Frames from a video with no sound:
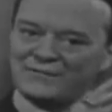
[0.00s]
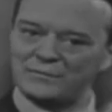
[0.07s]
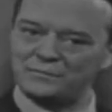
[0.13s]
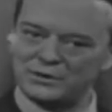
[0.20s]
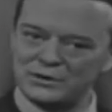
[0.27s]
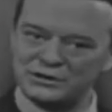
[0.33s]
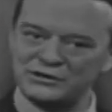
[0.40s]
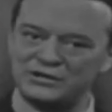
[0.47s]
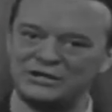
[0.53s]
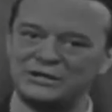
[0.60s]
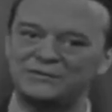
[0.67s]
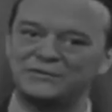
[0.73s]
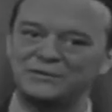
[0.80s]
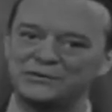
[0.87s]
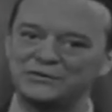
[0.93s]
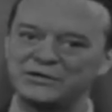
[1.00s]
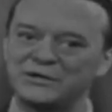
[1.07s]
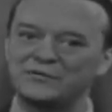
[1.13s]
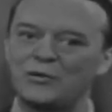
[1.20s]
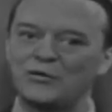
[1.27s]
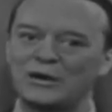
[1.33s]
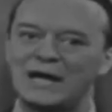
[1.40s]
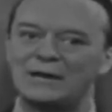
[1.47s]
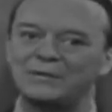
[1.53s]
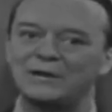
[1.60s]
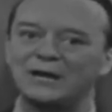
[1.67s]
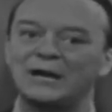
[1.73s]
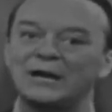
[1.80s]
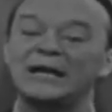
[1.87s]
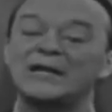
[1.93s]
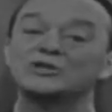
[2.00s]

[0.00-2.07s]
have a Persian influence in their vocabulary,